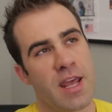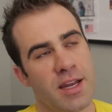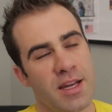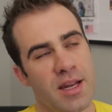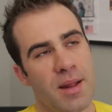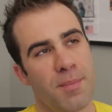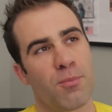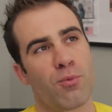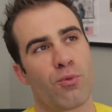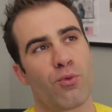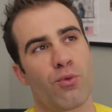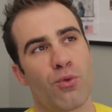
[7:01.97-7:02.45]
ended
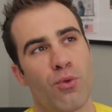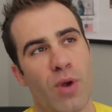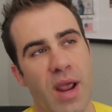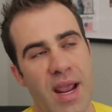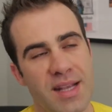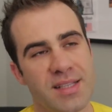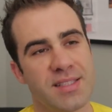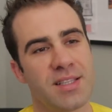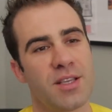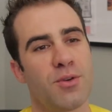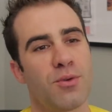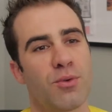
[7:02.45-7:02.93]
up
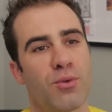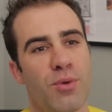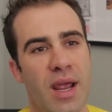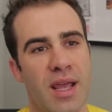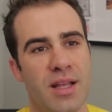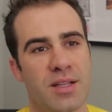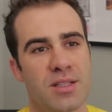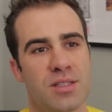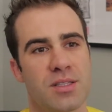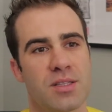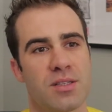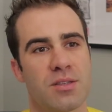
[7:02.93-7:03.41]
raising
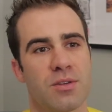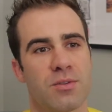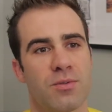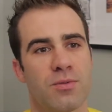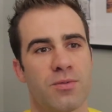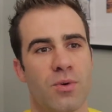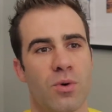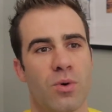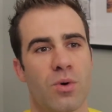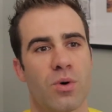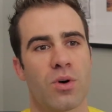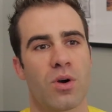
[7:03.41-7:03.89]
rents
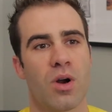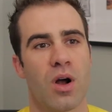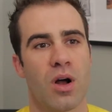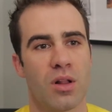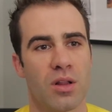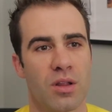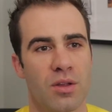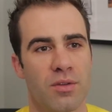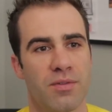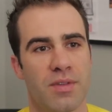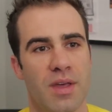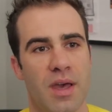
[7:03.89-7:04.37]
for
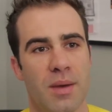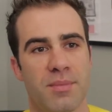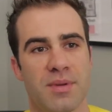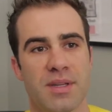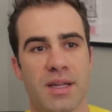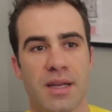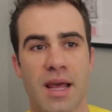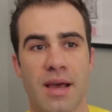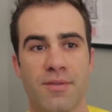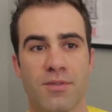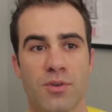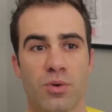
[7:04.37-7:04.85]
all of them.
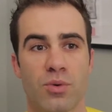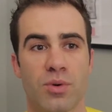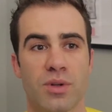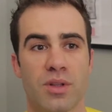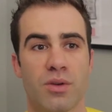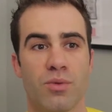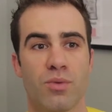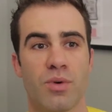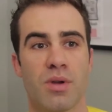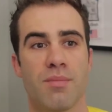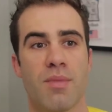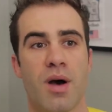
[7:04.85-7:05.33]
Didn't have to
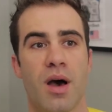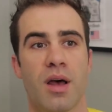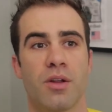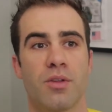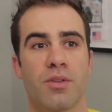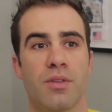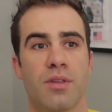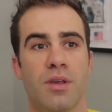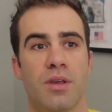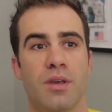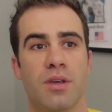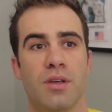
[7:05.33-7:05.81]
really remodel
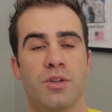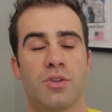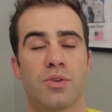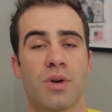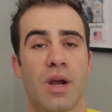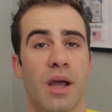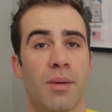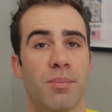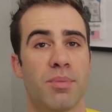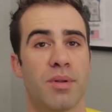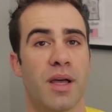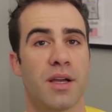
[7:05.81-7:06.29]
the
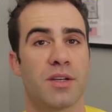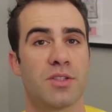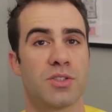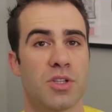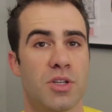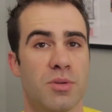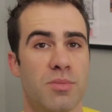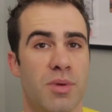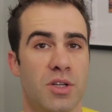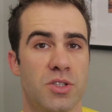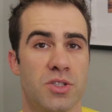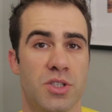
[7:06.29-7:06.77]
triplex
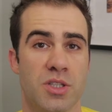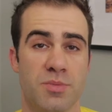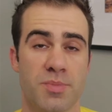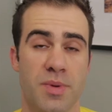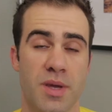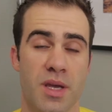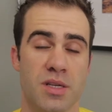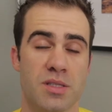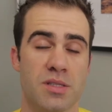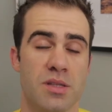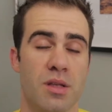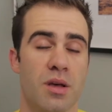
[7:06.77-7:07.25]
too much just
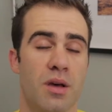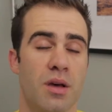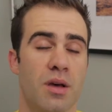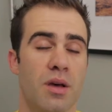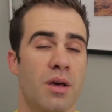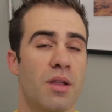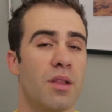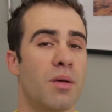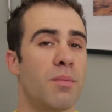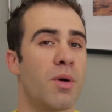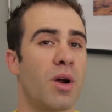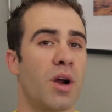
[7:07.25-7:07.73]
because
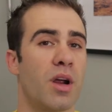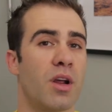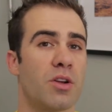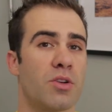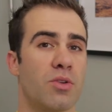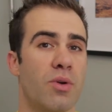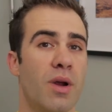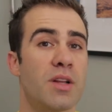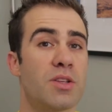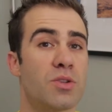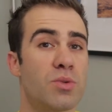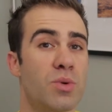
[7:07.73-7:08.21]
the, the
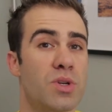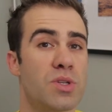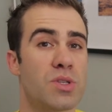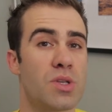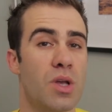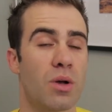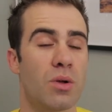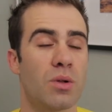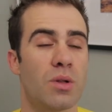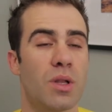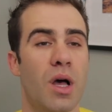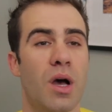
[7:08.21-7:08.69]
market rents were
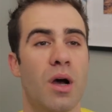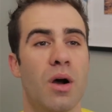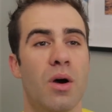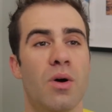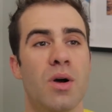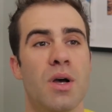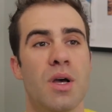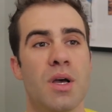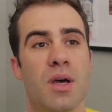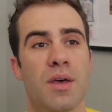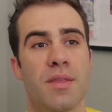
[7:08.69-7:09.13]
so low.